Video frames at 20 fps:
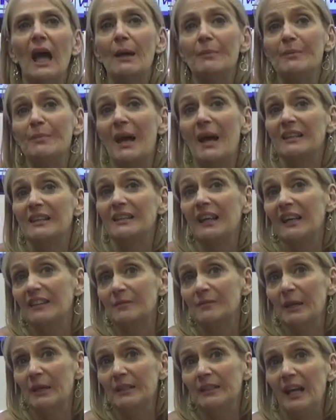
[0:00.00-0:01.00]
I'll be back
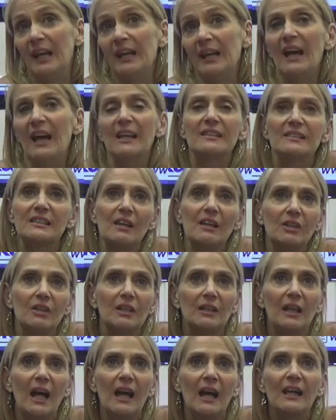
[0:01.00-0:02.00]
next Monday at 7
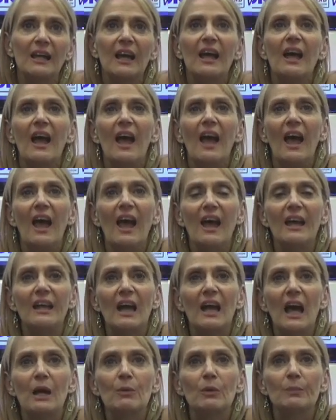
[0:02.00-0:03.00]
o'clock
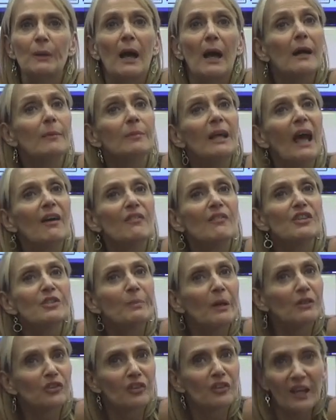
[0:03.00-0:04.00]
and I will probably have a
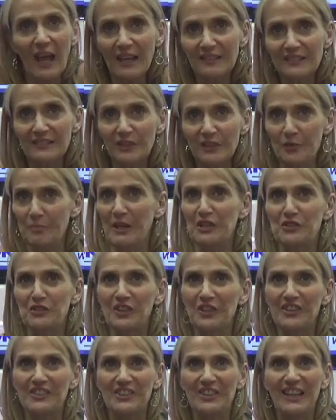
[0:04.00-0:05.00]
special guest, so make
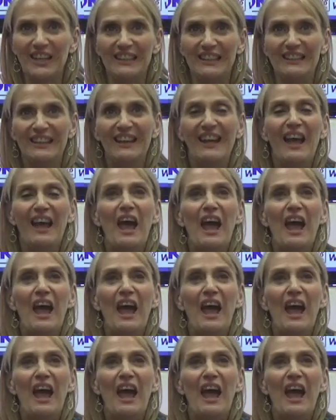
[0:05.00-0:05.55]
sure you tune in.